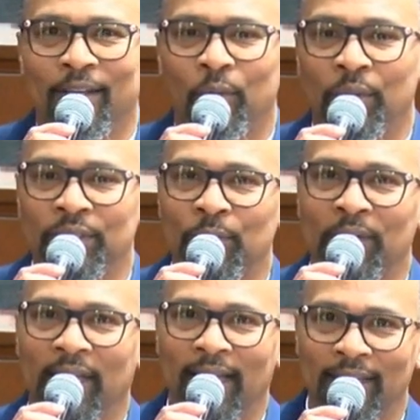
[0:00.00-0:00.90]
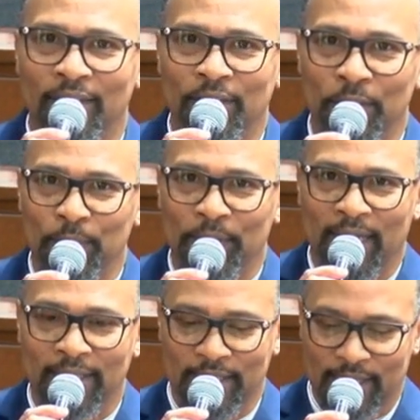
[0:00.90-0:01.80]
We're so glad that you
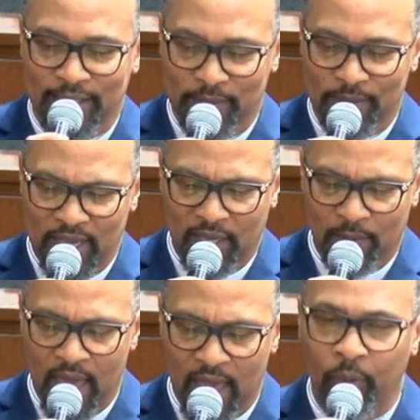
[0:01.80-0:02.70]
got a chance to make it back.